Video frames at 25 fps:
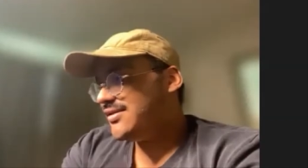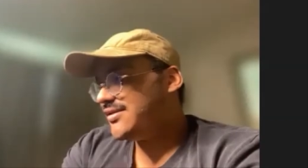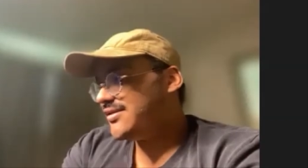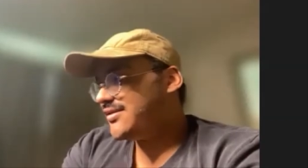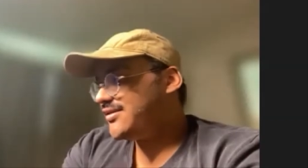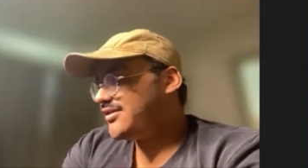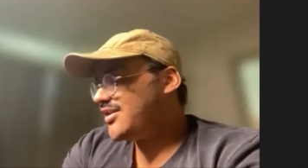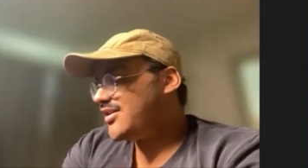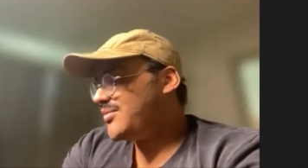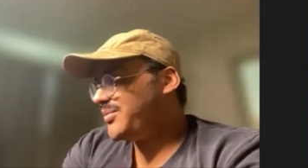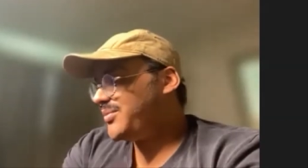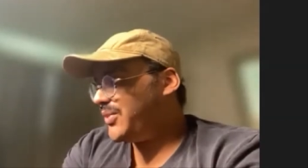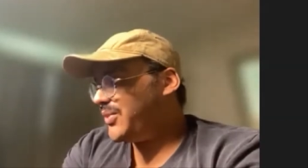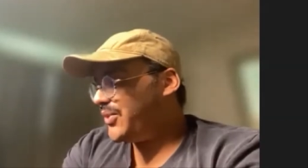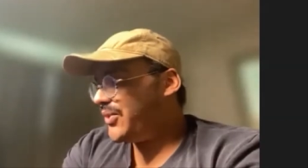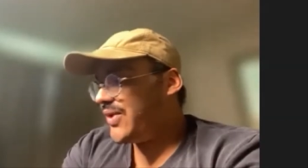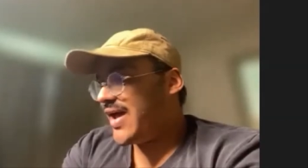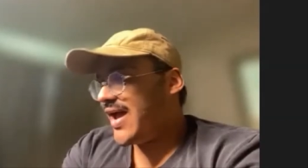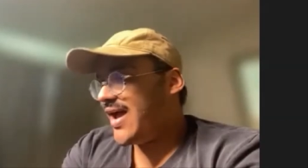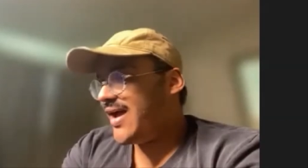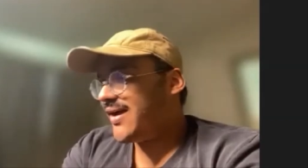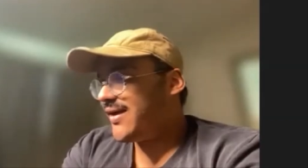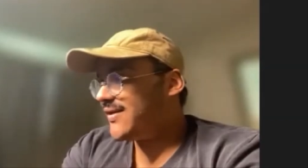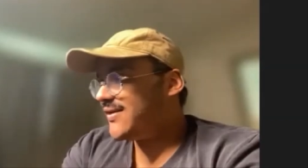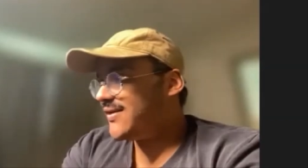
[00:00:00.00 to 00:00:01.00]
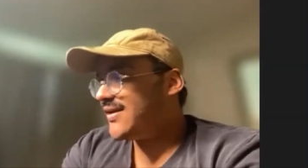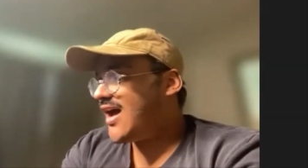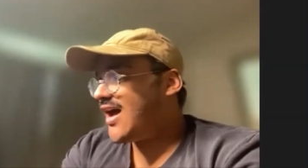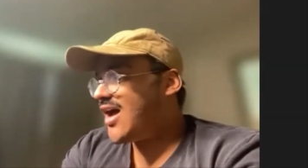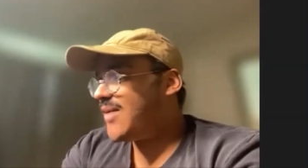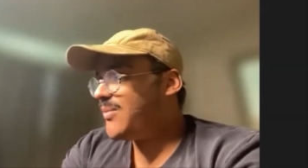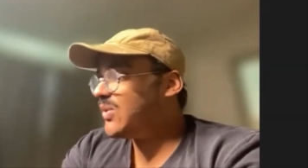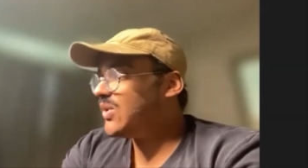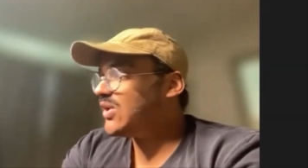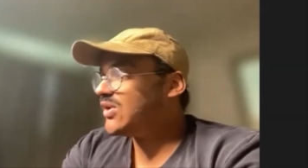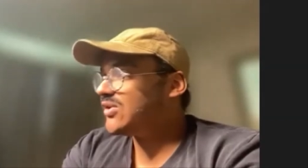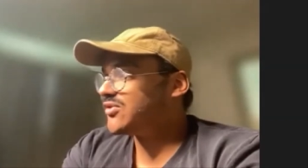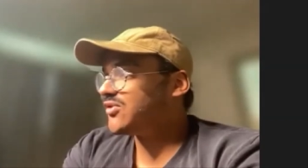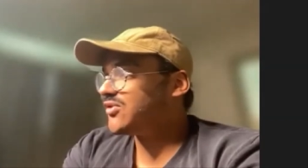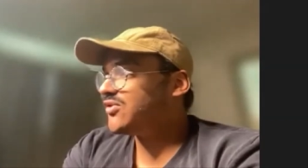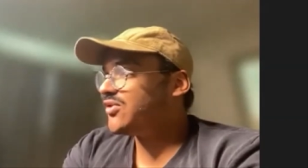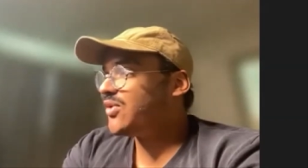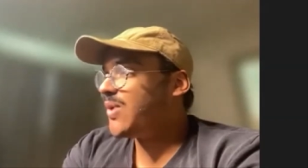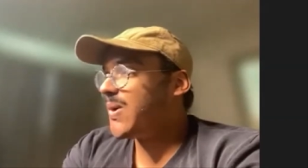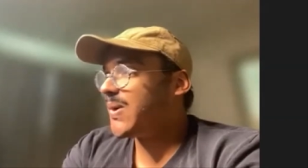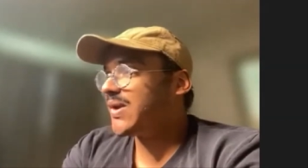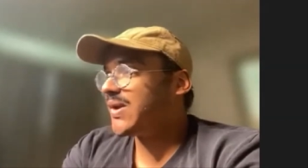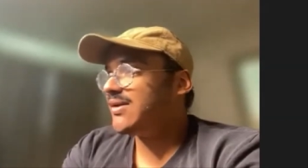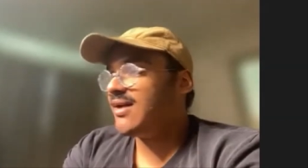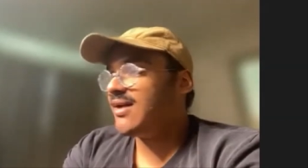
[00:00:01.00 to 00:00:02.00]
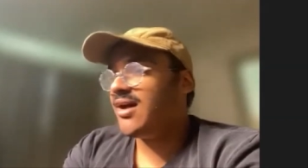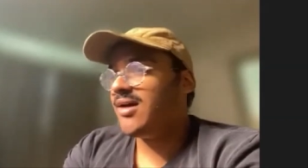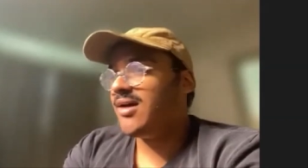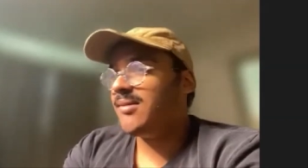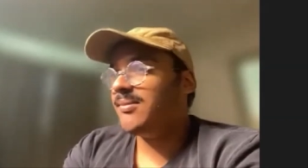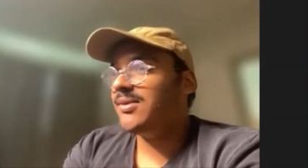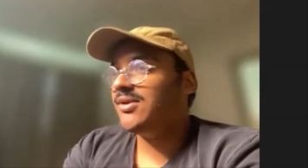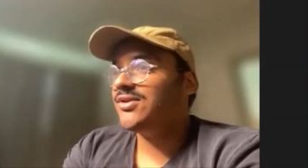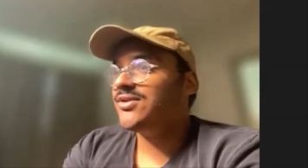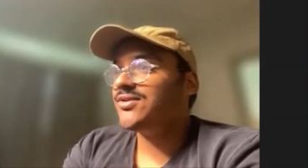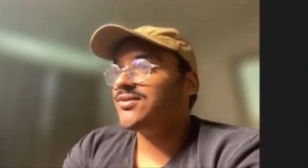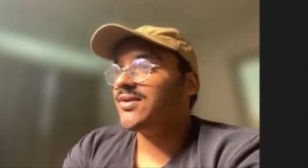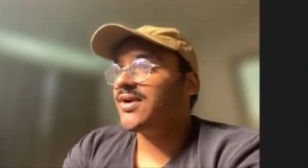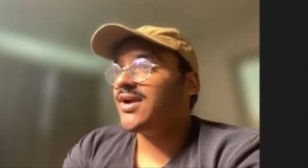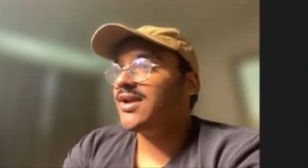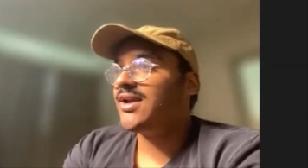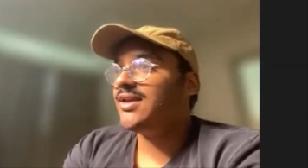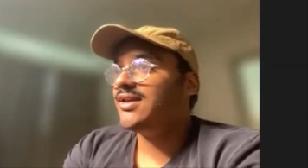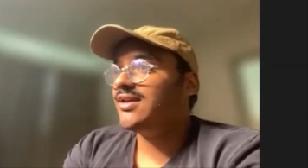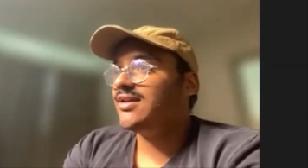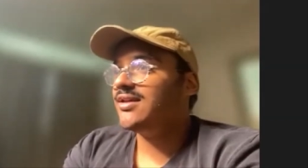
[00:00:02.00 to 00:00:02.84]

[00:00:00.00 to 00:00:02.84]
simple economics or tokenomics, right?